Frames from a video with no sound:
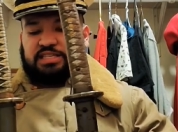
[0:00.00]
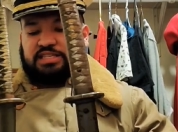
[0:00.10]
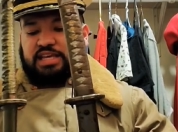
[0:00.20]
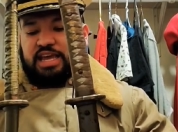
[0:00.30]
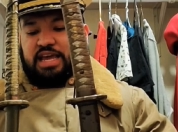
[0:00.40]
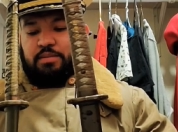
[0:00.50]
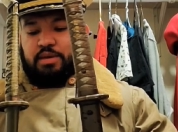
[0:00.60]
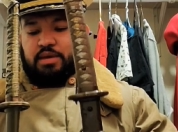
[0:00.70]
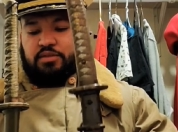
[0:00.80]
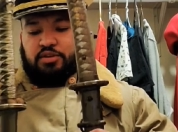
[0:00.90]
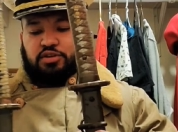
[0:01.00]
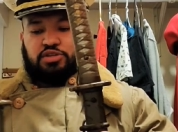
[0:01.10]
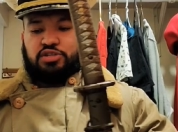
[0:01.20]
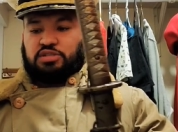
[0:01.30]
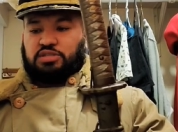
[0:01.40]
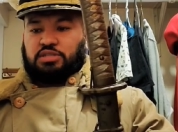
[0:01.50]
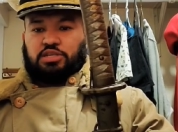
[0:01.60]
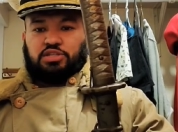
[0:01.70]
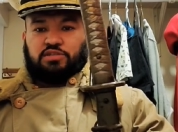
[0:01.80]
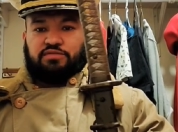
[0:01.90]
the same. They're just
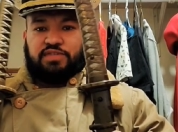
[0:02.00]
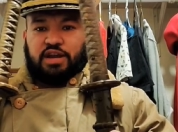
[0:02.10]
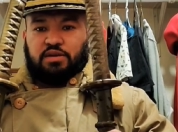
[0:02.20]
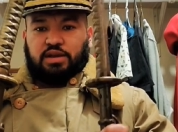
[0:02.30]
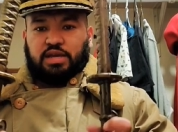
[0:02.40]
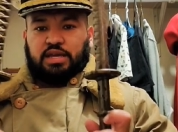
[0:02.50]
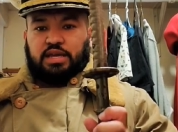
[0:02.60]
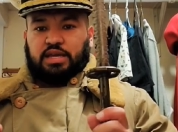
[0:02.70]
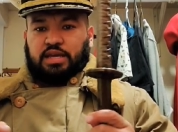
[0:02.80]
they're just very